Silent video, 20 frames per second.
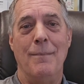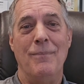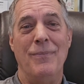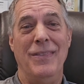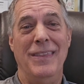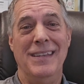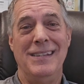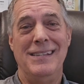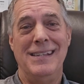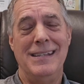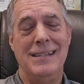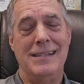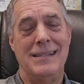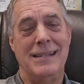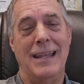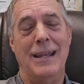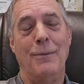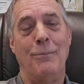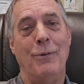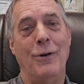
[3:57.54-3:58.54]
This is
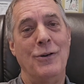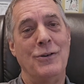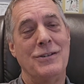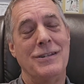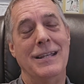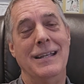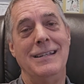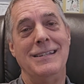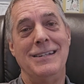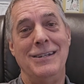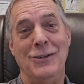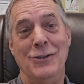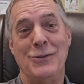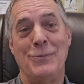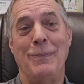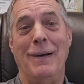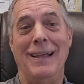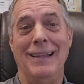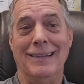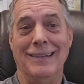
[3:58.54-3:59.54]
an approach that's used
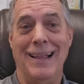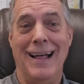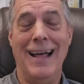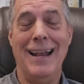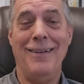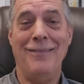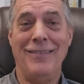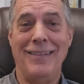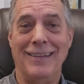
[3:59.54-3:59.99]
by a lot of the